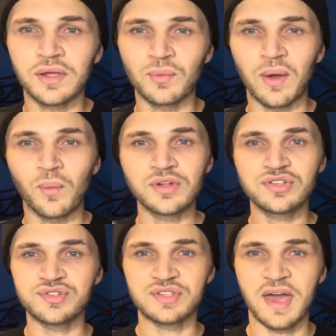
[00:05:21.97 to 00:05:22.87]
like what
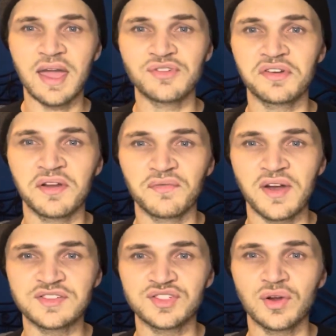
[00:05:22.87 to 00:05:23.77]
you're saying in your
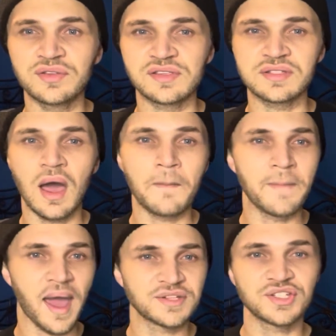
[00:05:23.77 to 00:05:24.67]
confessionals is not
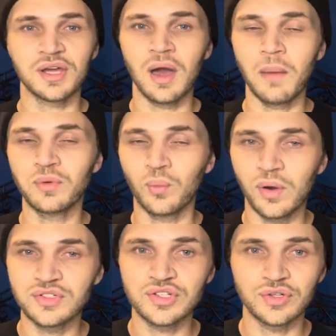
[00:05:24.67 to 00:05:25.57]
matching up to
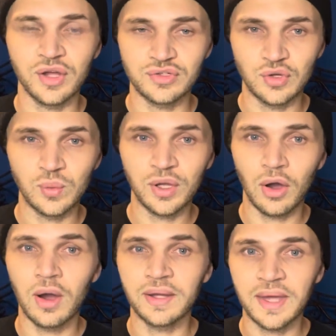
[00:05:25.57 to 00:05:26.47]
what you're doing
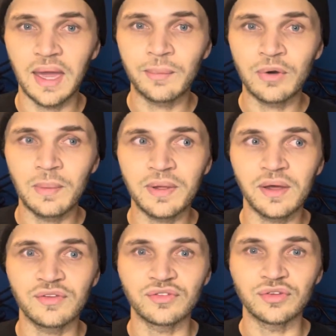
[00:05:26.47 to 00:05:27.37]
on camera
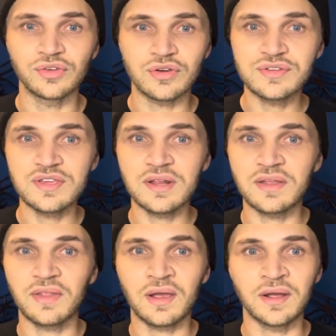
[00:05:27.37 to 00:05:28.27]
because you're sitting
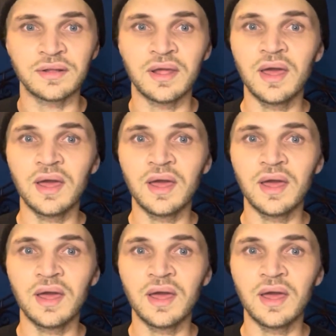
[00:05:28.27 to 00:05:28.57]
there and